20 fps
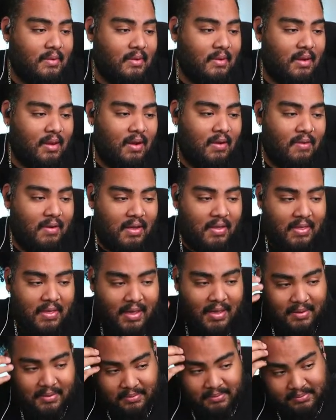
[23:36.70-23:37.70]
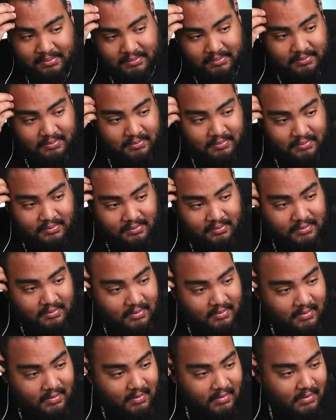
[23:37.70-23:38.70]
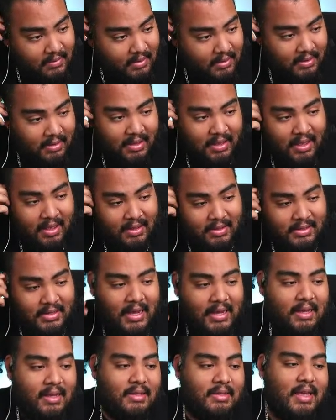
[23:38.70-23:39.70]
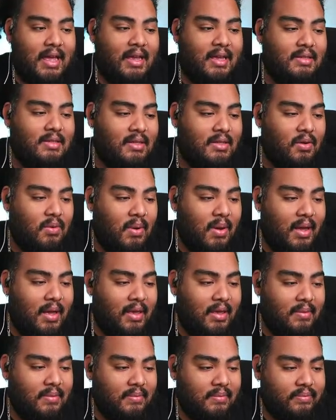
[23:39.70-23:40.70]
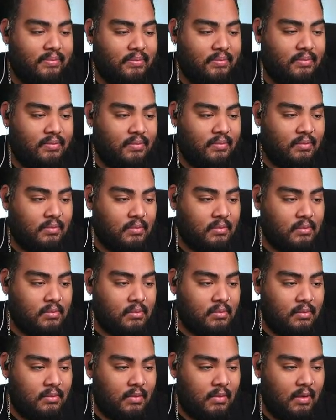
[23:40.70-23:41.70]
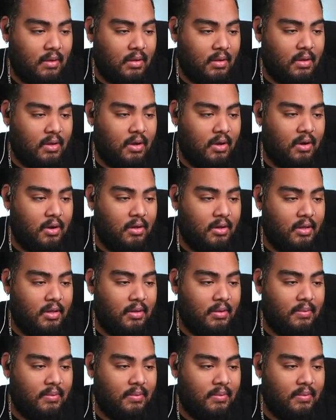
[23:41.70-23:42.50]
Around that? Yeah, and Zach is in Hawaii currently.